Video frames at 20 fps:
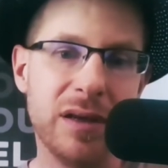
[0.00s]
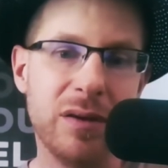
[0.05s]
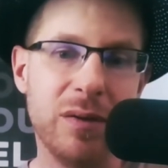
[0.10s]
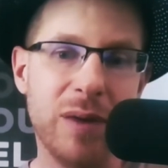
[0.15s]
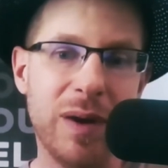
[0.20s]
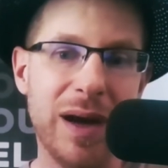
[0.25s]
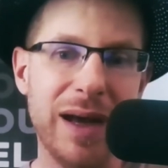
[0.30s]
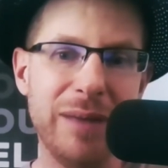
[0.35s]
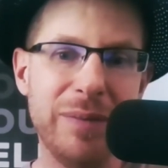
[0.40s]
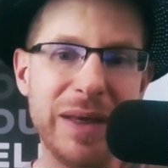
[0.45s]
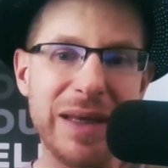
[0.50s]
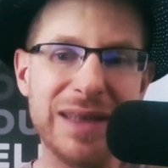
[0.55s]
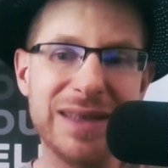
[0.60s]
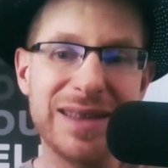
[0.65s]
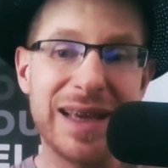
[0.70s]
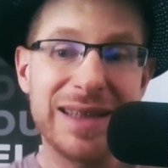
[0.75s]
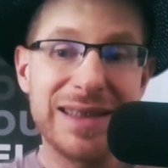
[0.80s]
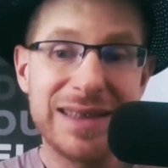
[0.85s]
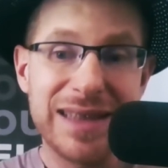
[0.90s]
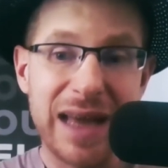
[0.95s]
Why? Because
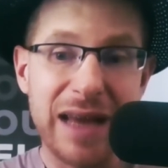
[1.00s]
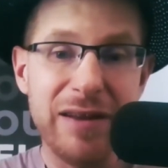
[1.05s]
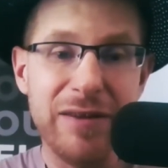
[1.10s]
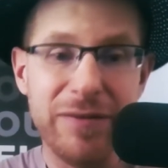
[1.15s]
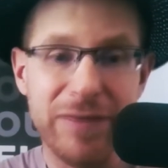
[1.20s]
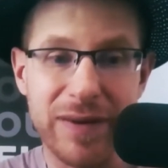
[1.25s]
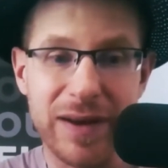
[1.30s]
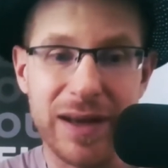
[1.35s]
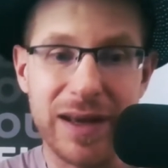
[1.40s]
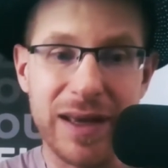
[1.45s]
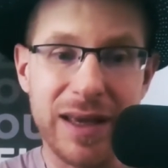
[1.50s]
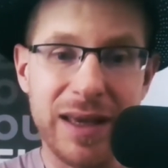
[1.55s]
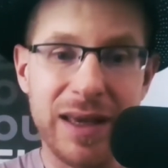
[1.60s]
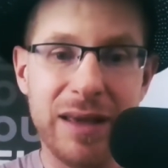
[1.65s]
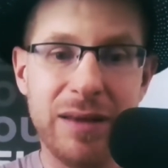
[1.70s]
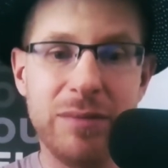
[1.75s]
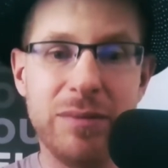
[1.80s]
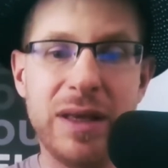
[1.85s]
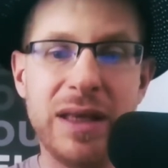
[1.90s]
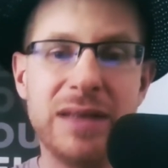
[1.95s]
identifying
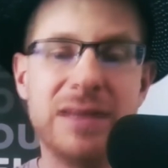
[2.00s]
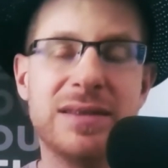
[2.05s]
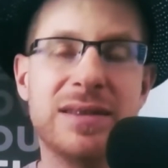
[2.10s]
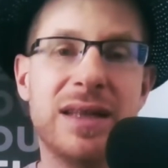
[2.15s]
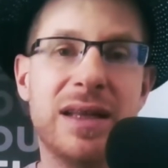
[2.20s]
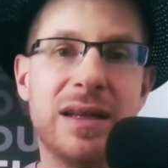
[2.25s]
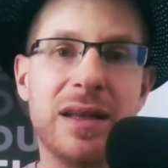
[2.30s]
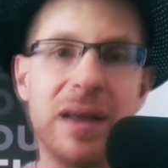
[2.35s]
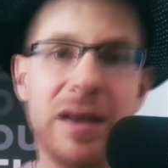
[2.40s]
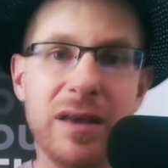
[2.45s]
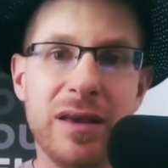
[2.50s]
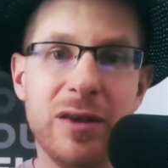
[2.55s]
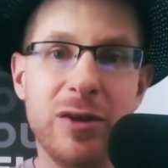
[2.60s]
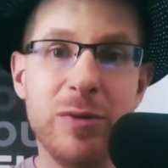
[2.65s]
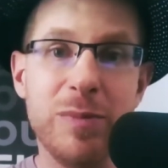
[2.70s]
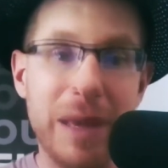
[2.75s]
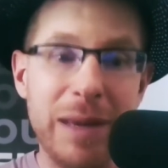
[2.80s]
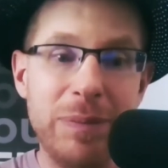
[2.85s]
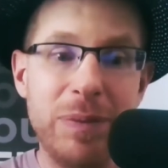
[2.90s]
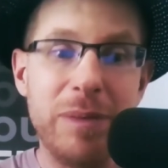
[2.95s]
it means that you
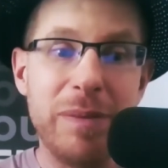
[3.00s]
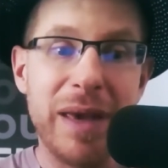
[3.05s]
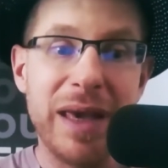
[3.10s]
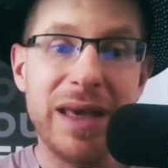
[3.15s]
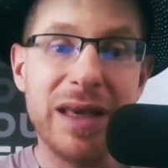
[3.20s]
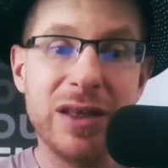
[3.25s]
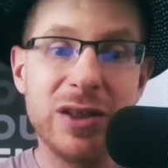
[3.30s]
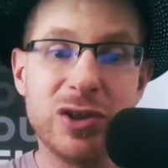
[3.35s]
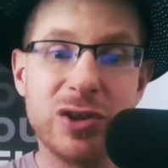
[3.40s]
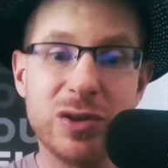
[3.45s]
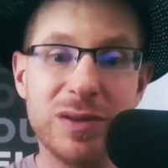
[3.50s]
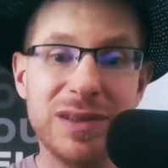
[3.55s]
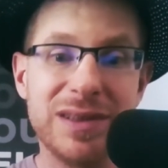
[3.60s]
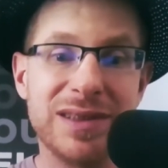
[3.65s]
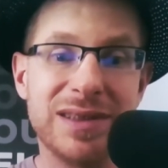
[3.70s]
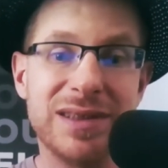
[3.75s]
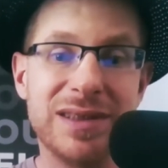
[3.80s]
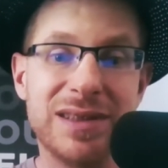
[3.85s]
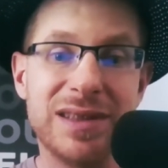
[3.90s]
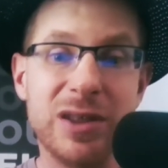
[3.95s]
might be making
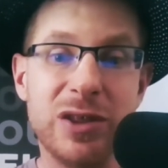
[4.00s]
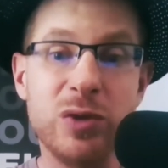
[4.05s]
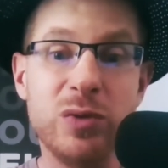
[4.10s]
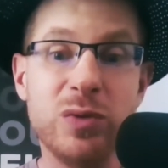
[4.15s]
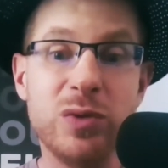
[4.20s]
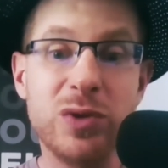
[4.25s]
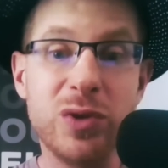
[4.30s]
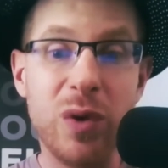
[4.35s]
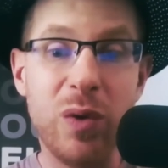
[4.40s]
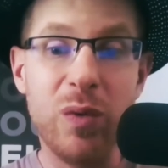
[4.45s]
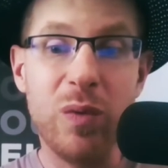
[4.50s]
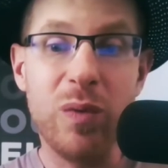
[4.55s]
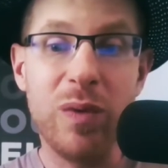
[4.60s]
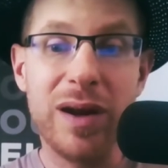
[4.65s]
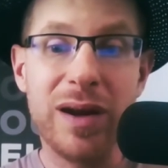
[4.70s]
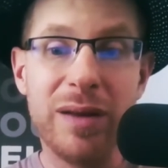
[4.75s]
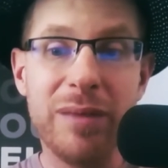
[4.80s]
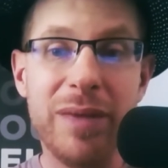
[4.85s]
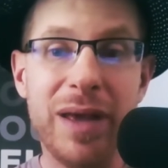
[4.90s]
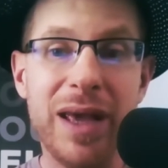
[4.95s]
choices that you don't
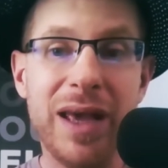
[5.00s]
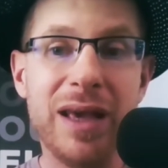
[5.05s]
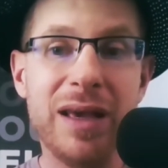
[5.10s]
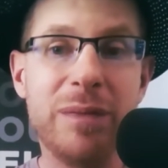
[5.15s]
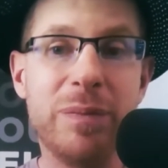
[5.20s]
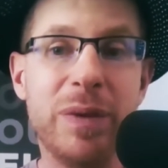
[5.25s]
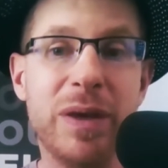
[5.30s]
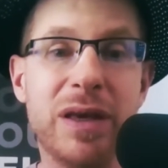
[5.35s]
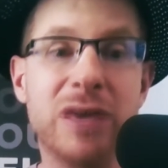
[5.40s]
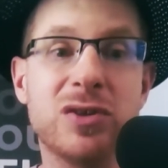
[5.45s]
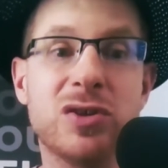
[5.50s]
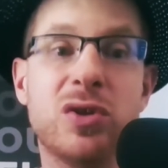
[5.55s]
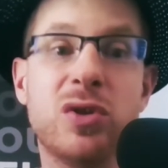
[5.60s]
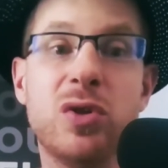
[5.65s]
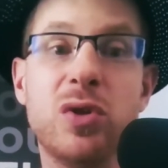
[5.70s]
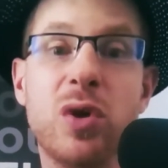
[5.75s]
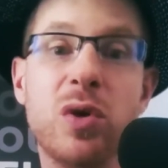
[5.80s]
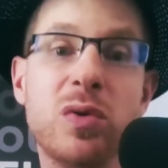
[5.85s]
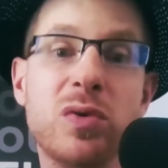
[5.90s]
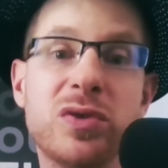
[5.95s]
want to make because
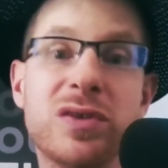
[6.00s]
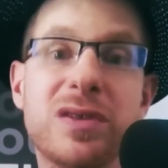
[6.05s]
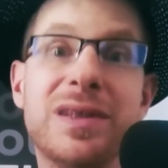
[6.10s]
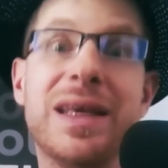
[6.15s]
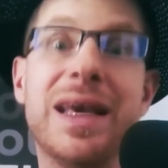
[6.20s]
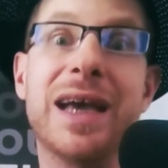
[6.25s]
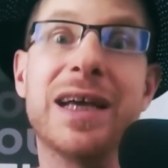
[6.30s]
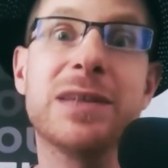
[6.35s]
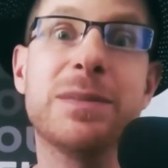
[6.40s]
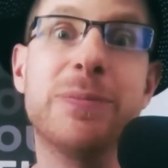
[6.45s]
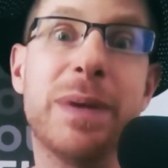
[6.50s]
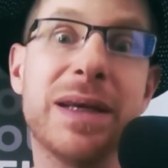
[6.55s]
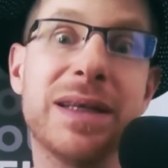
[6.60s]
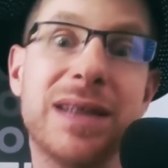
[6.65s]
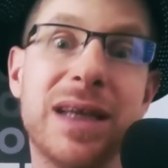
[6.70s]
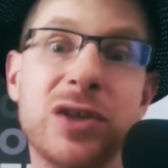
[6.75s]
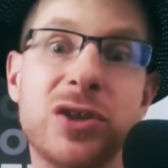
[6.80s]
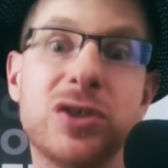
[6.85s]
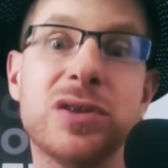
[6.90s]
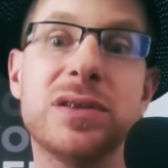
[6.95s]
those are the
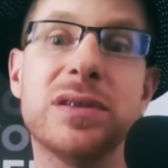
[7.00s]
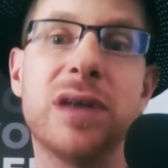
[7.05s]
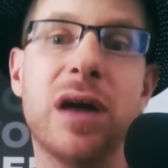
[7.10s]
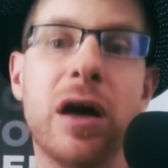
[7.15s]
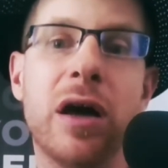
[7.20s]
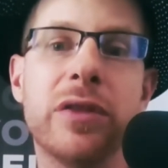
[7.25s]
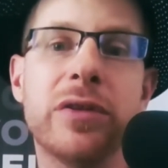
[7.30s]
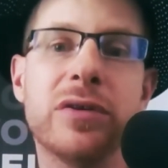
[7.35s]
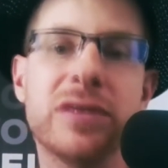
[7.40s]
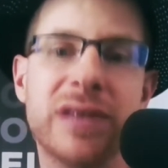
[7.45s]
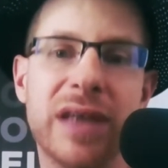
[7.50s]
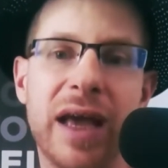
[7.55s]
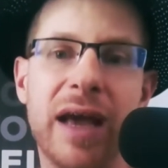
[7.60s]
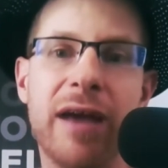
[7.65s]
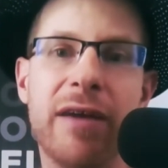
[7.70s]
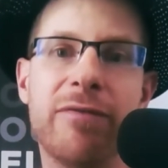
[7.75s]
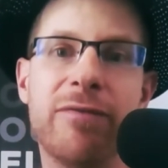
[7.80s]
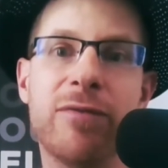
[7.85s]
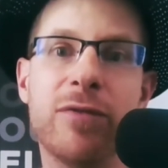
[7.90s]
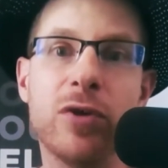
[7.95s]
expectations others
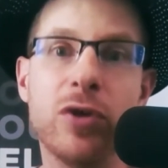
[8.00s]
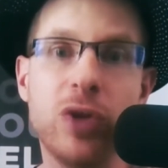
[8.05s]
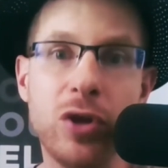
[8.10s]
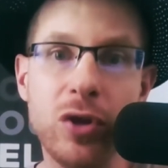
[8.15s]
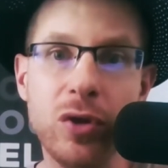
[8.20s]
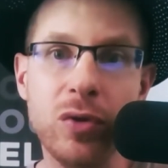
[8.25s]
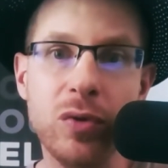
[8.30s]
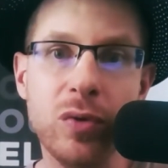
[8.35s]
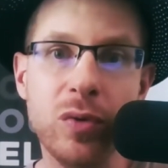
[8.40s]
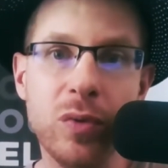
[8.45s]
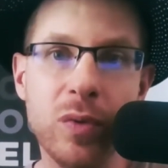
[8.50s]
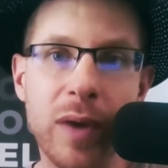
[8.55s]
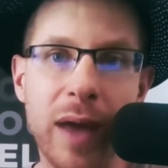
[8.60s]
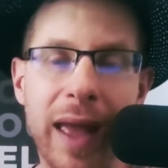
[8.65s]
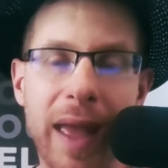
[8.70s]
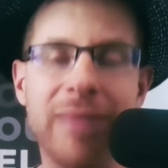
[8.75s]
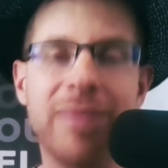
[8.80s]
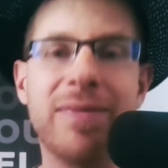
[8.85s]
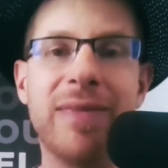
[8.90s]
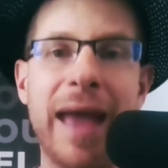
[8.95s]
have for you
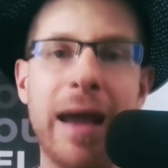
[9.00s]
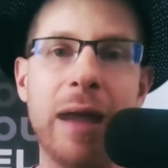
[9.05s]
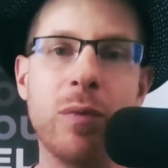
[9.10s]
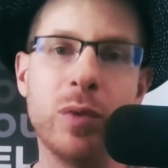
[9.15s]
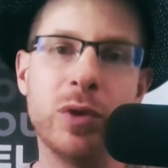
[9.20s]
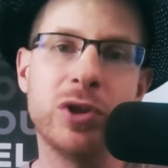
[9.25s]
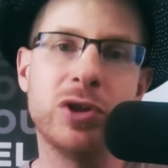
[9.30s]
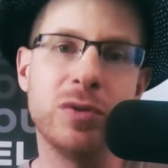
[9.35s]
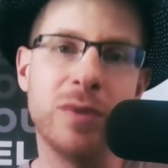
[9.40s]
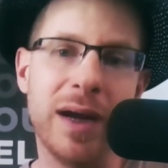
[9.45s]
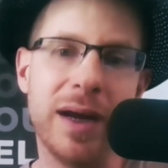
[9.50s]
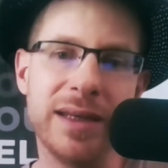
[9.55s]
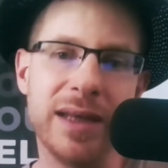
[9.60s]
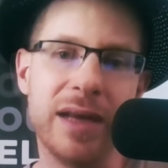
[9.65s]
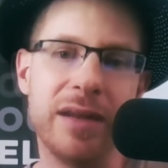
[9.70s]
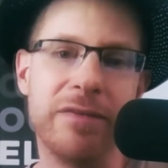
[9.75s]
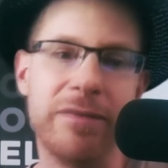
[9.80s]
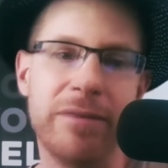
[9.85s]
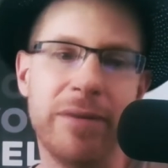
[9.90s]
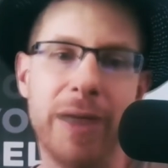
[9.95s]
and that which you
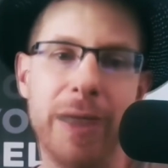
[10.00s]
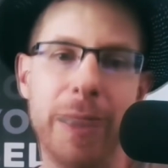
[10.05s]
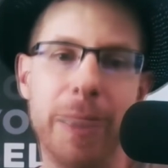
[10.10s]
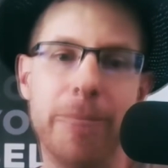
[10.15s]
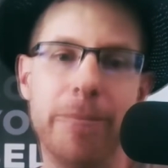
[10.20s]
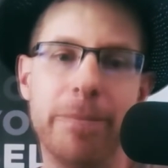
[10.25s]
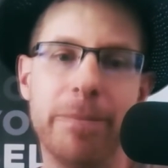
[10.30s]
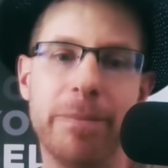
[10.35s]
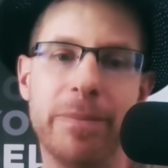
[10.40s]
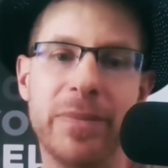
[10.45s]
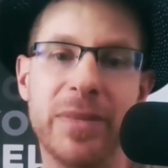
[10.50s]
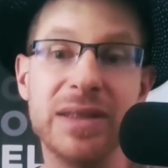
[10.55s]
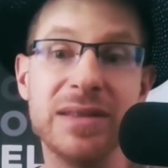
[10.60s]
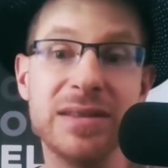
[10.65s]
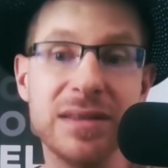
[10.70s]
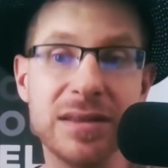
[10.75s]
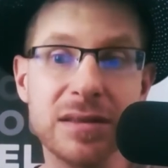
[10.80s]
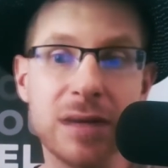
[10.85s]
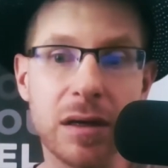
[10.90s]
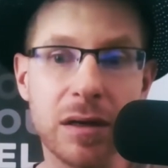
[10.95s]
identify.
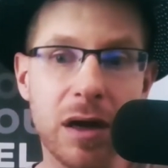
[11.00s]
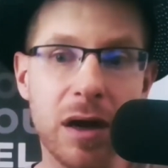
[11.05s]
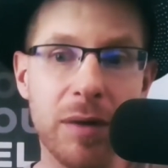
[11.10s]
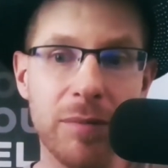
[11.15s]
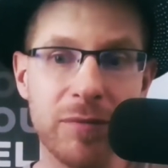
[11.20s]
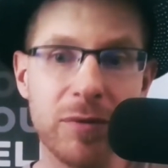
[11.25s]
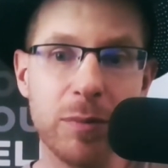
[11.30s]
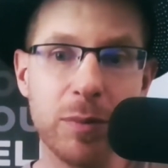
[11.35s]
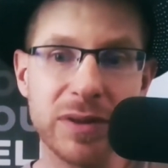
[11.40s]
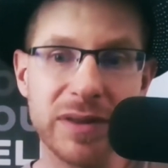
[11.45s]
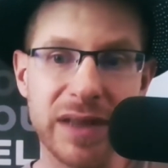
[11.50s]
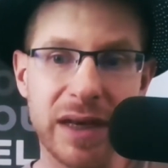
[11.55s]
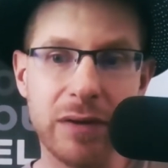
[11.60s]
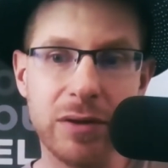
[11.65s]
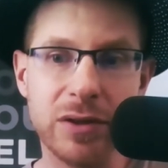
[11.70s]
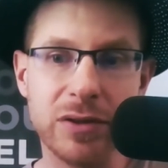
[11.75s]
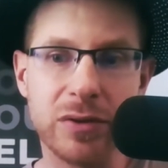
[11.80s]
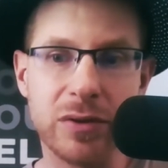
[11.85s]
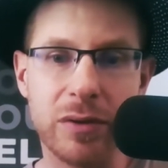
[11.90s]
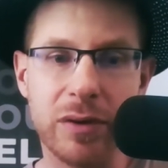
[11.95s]
This is uncomfortable
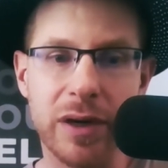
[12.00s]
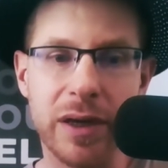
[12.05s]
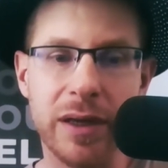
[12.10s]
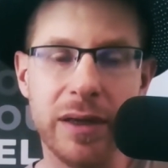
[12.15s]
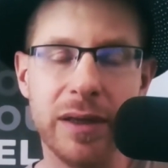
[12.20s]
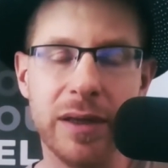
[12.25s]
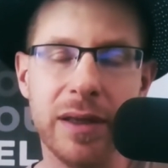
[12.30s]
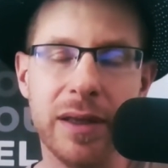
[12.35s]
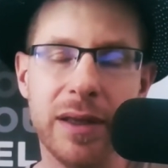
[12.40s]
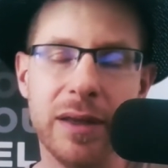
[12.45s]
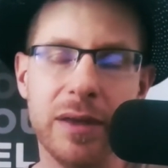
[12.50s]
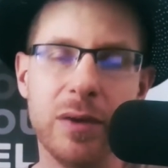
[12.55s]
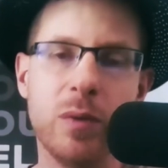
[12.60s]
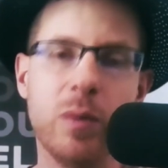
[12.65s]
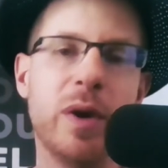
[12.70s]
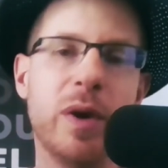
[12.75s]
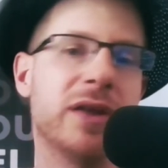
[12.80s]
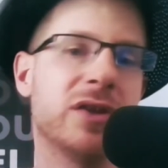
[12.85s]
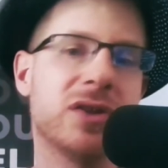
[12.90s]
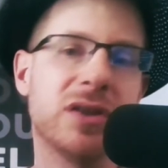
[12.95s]
territory,
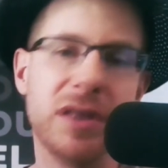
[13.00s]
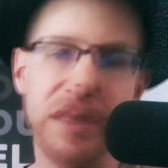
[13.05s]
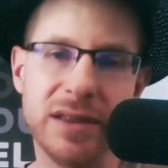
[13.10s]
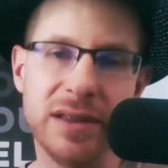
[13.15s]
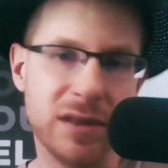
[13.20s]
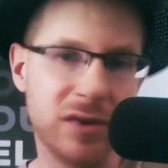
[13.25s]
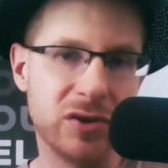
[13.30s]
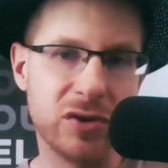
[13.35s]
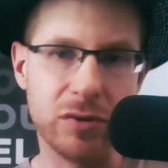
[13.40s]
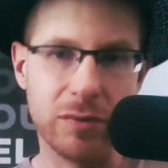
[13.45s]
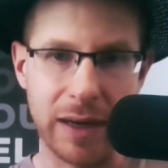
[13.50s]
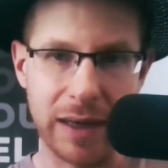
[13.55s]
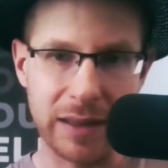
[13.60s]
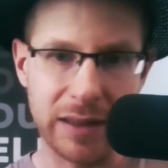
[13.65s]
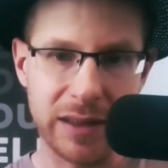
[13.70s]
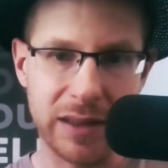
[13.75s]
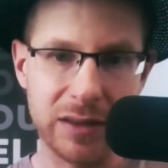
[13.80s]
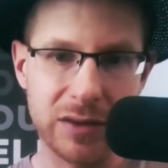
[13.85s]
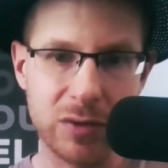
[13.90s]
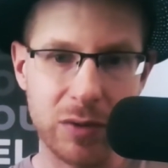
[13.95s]
which leads us
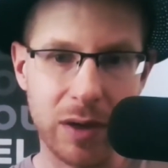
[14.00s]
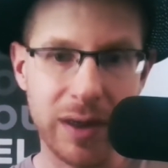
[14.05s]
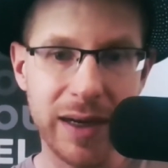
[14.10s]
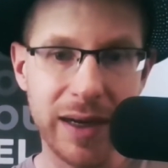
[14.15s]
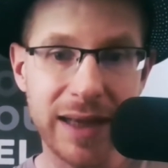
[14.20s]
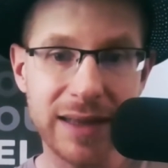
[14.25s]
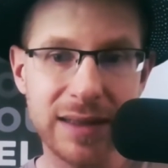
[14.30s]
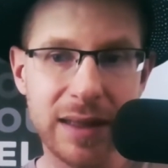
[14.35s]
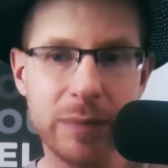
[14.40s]
directly into our next